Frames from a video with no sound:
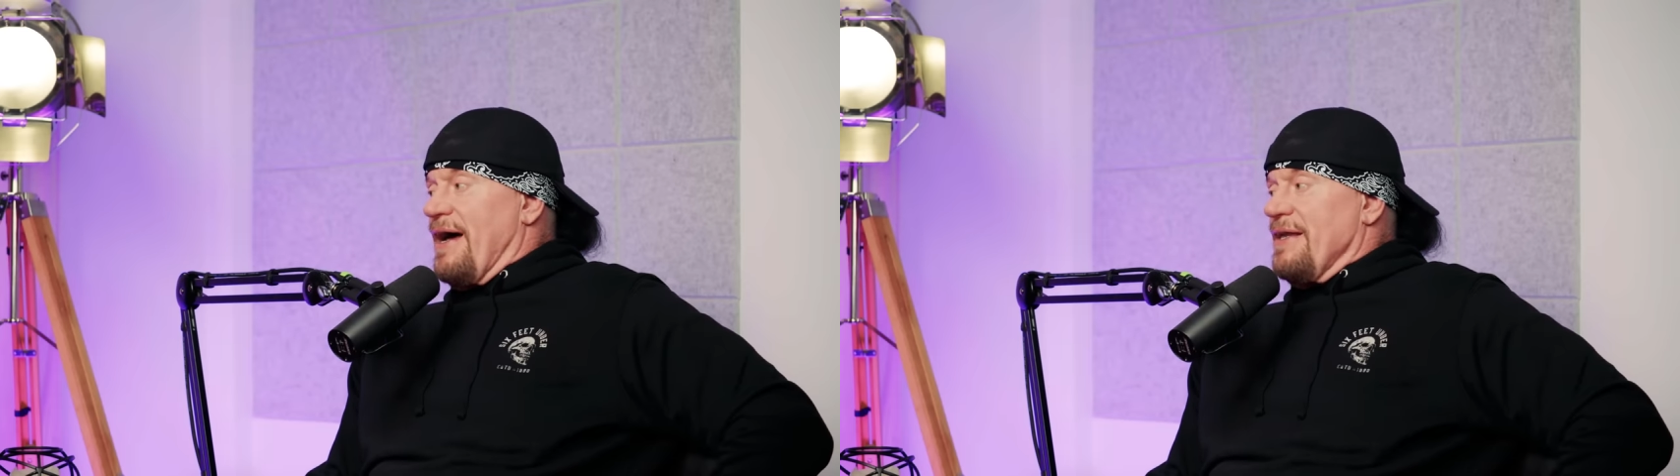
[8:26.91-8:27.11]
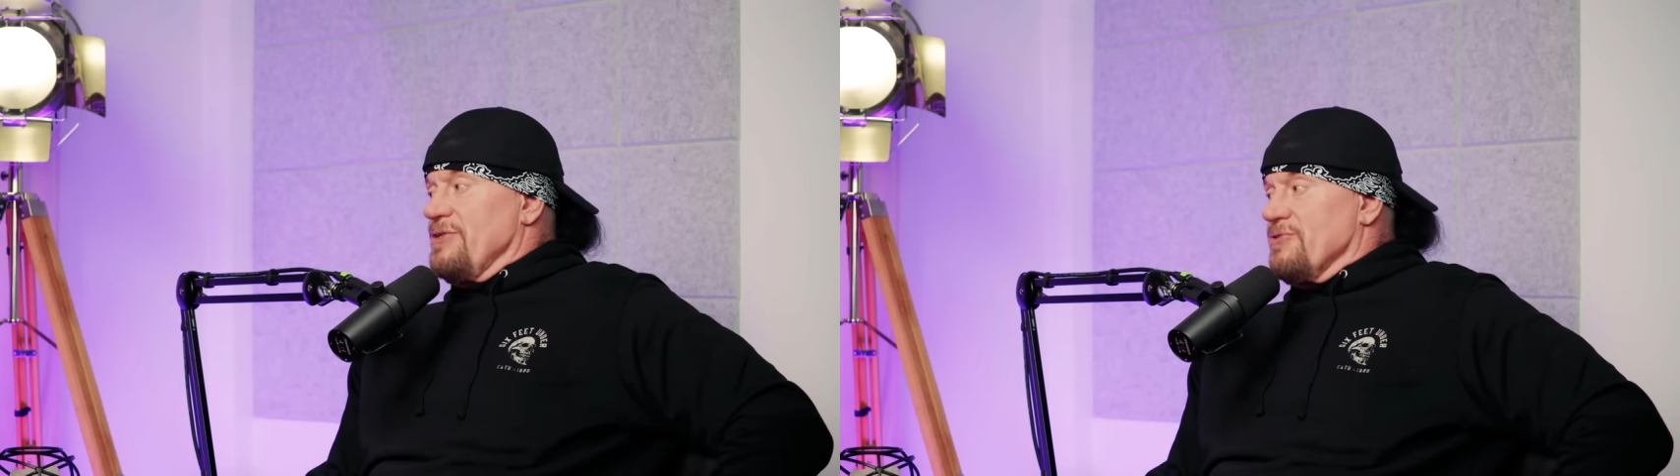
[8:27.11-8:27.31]

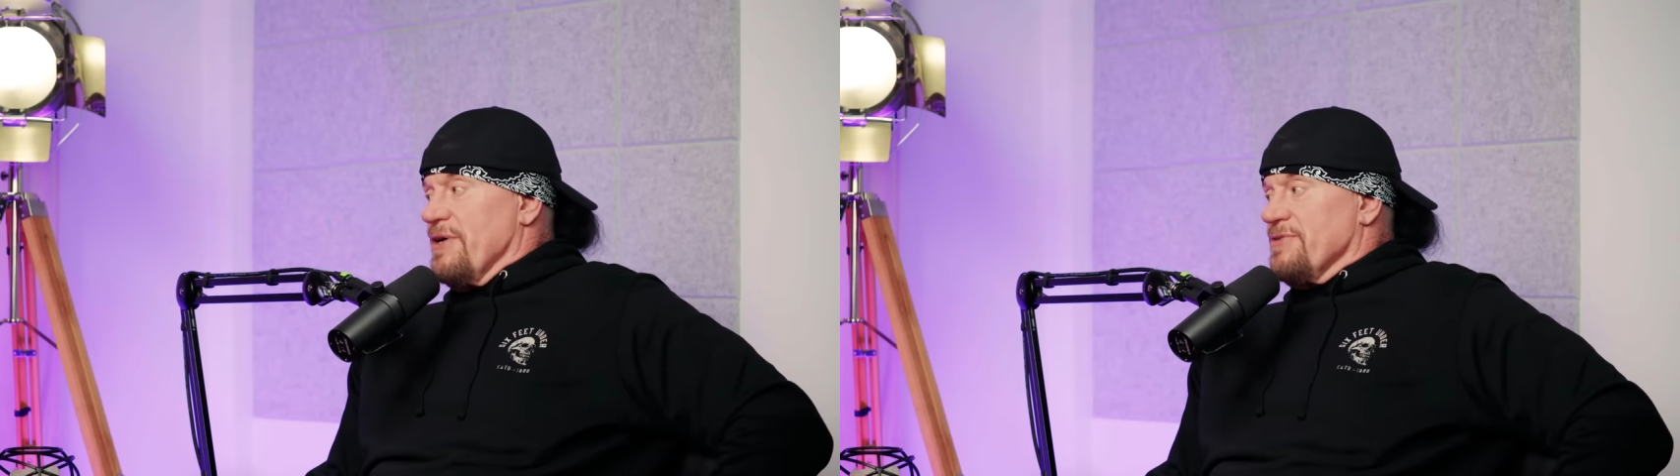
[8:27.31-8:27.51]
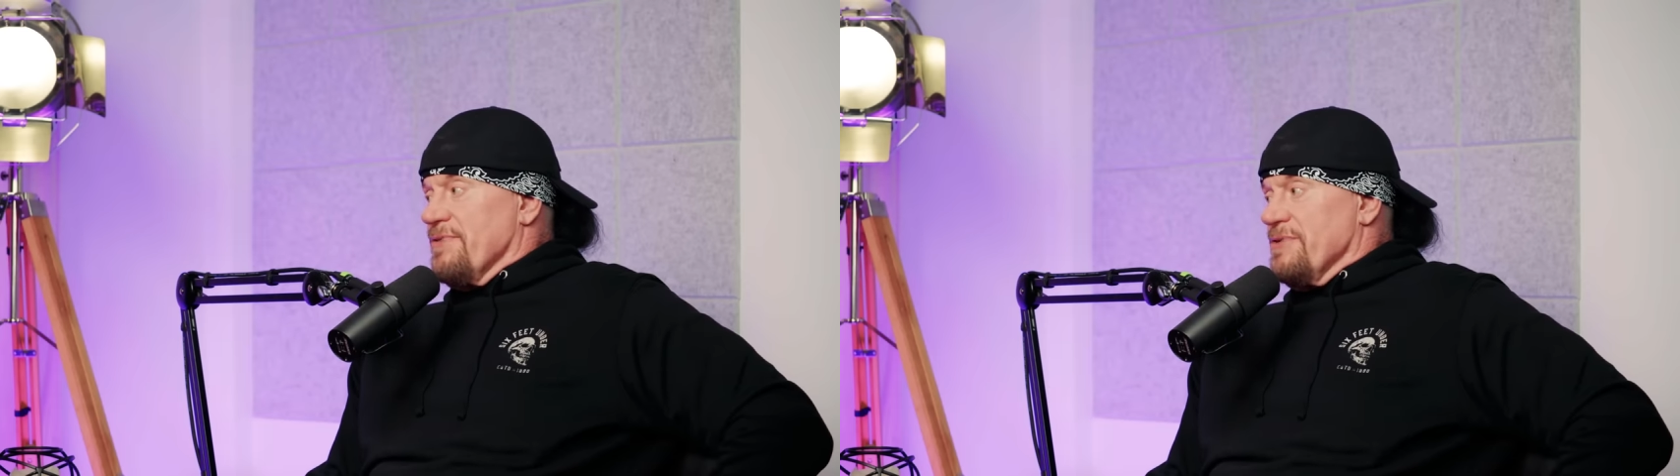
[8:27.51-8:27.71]
highly
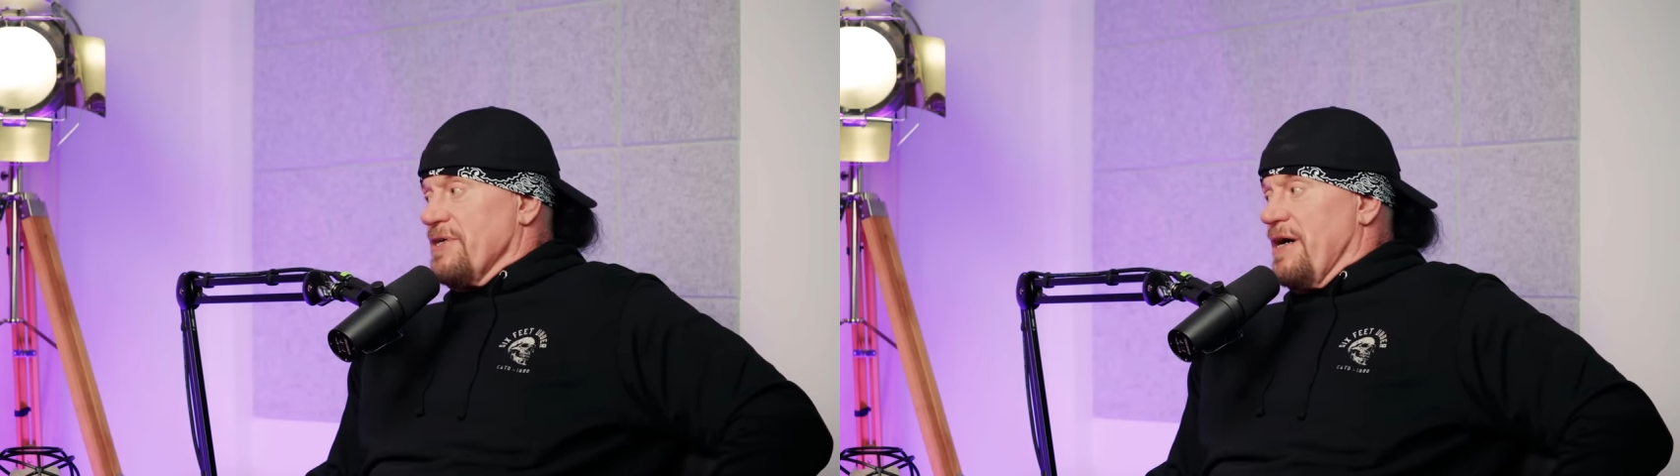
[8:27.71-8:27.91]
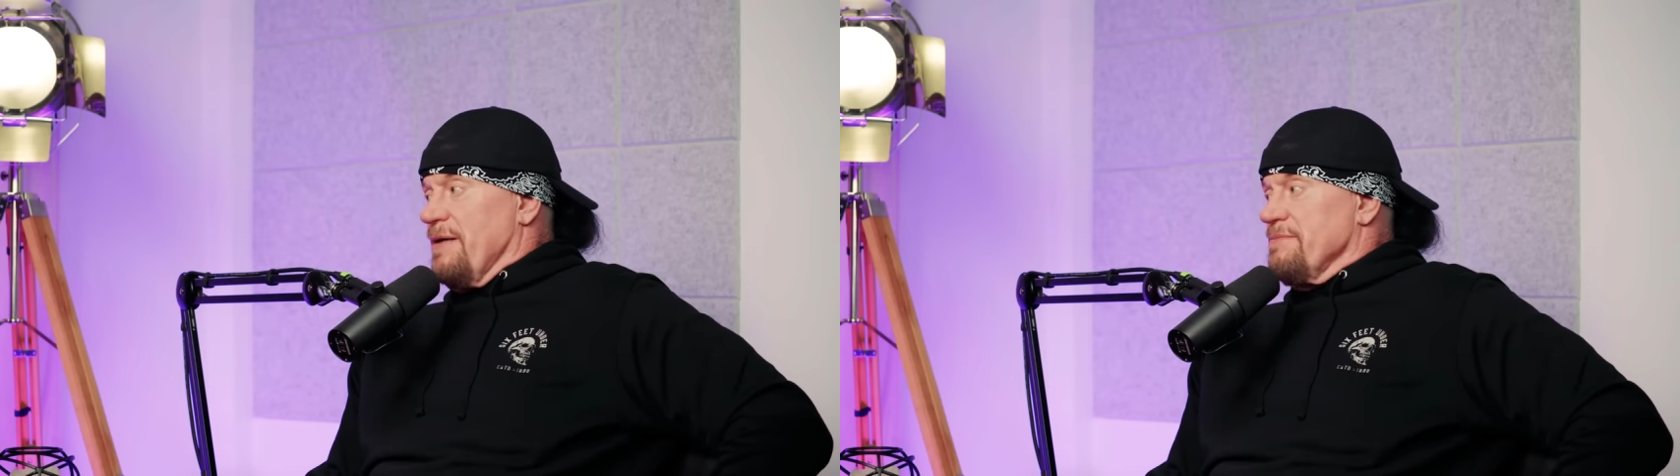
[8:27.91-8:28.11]
stressful
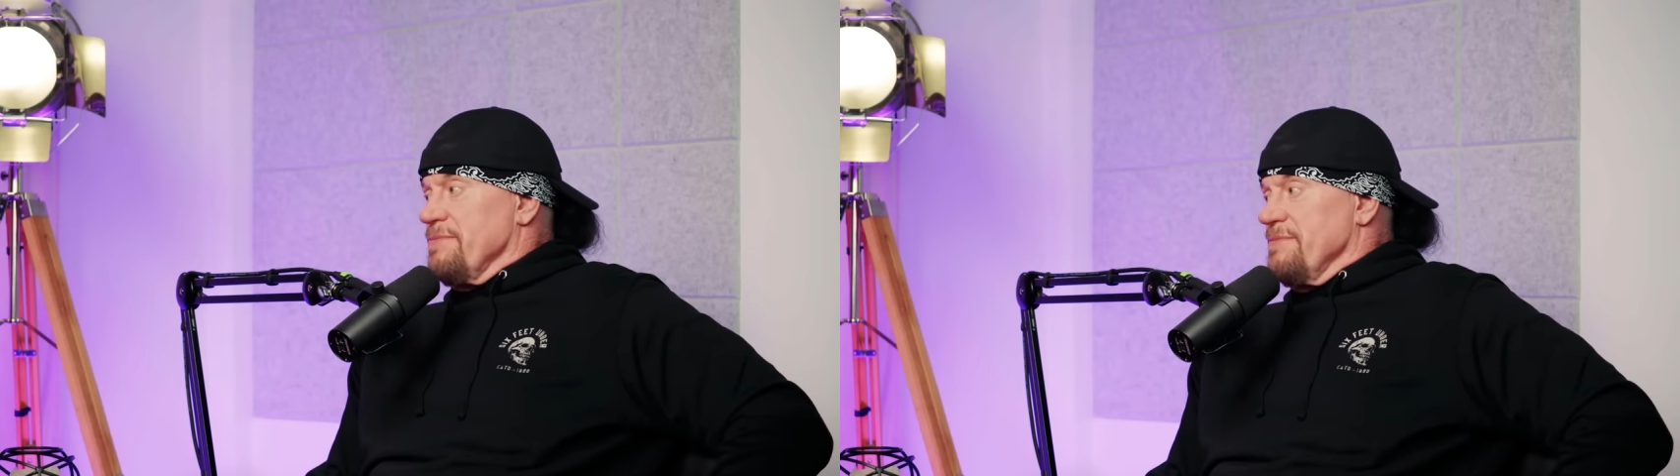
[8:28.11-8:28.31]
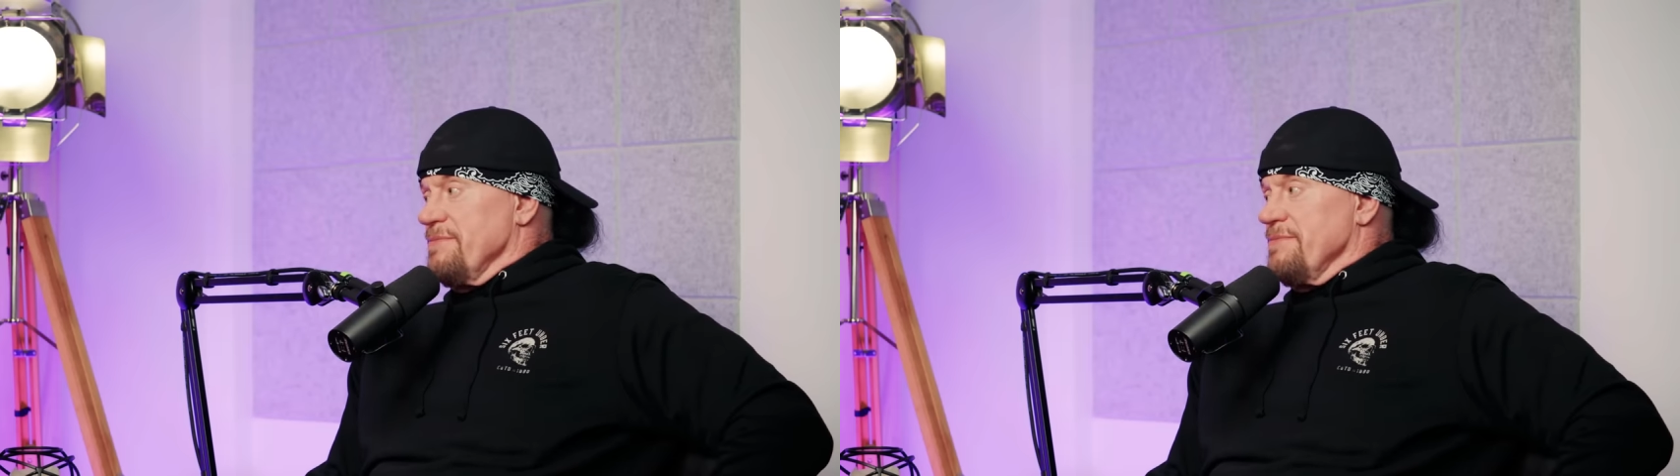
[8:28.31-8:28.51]
job